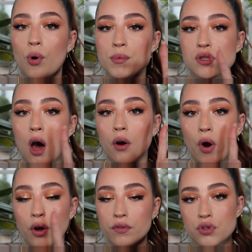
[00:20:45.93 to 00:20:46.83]

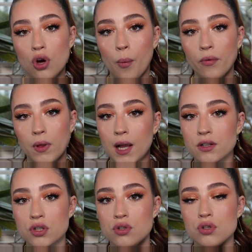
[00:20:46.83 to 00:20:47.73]
mascara over the top of the
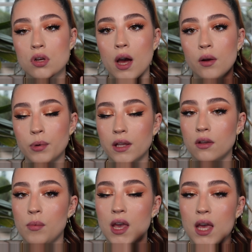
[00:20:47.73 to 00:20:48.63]
lashes just to kind of blend
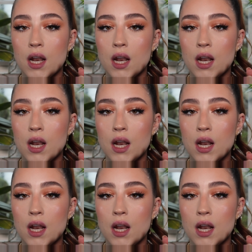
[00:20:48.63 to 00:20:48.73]
them in,